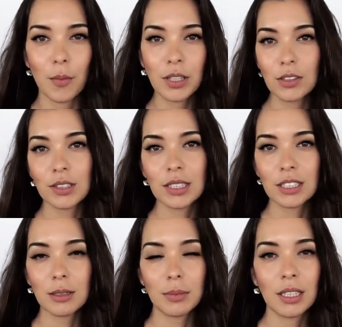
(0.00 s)
When you see
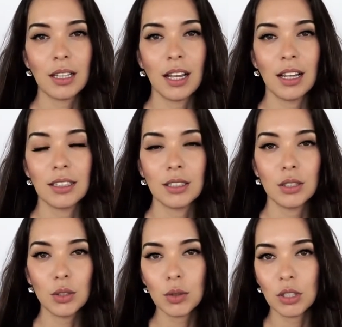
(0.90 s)
something that has
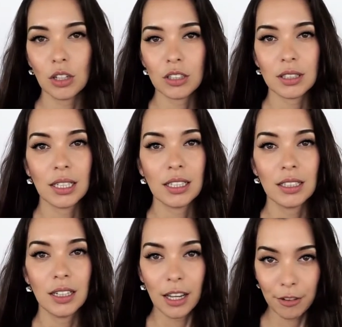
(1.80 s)
2 dots, like
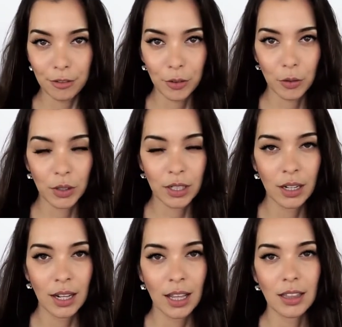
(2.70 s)
an F chord,
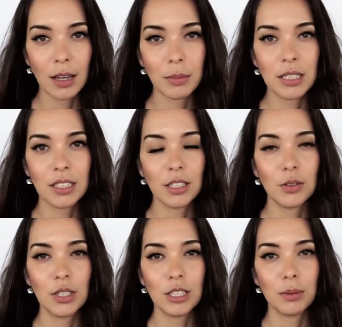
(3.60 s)
that means that
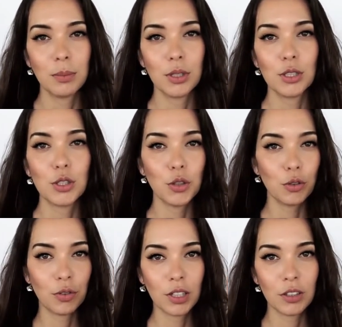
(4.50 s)
you need to put
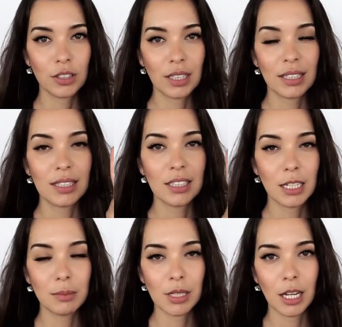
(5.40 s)
2 fingers at the
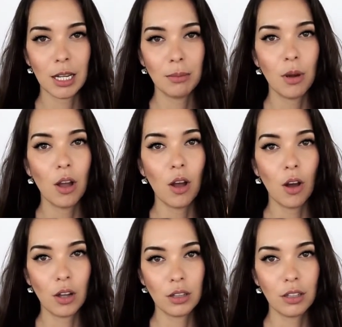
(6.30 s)
same time
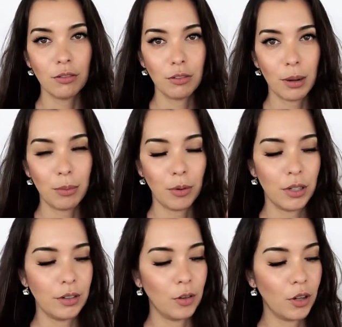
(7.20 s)
on the
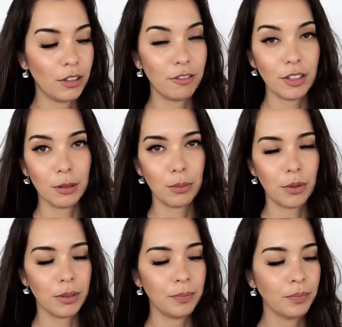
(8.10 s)
fretboard or on the
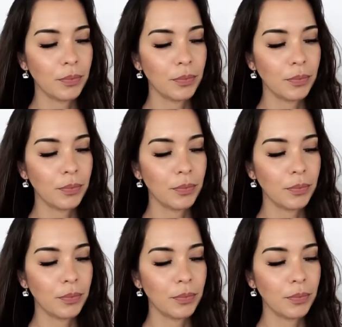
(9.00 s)
fingerboard.